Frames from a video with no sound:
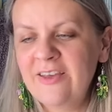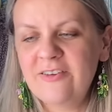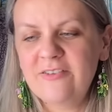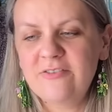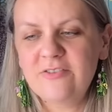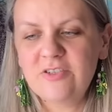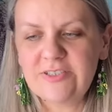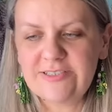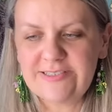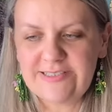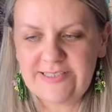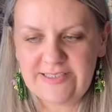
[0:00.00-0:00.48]

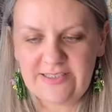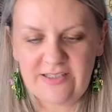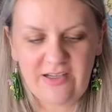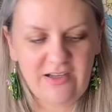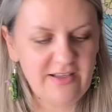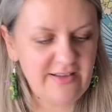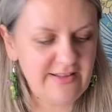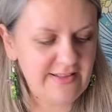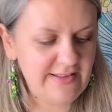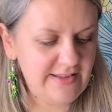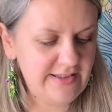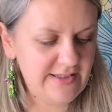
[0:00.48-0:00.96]

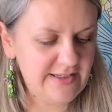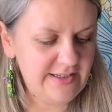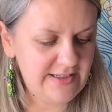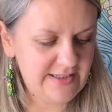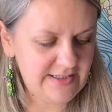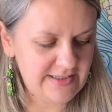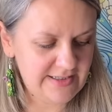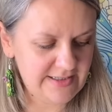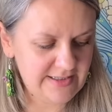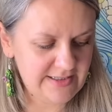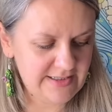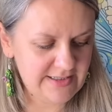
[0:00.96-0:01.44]
Versatile.
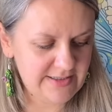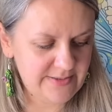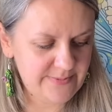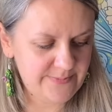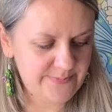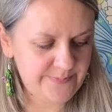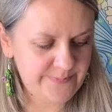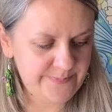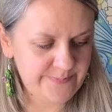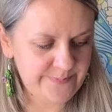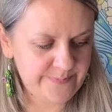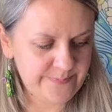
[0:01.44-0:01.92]

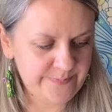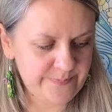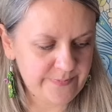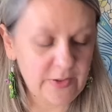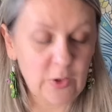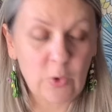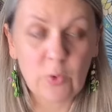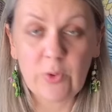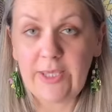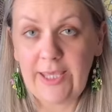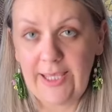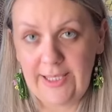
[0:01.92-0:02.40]

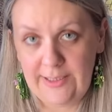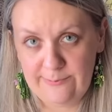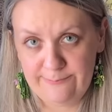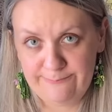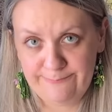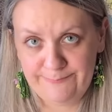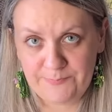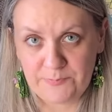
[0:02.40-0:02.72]
Okay.